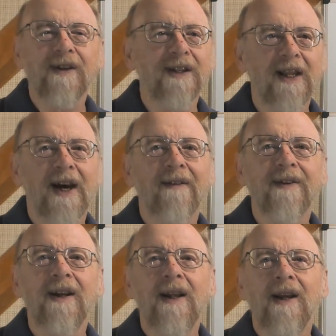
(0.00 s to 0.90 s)
the left
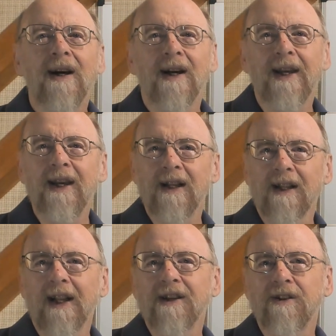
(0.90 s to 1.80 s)
in an
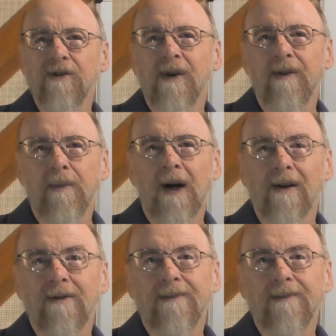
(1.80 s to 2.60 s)
election-driven model.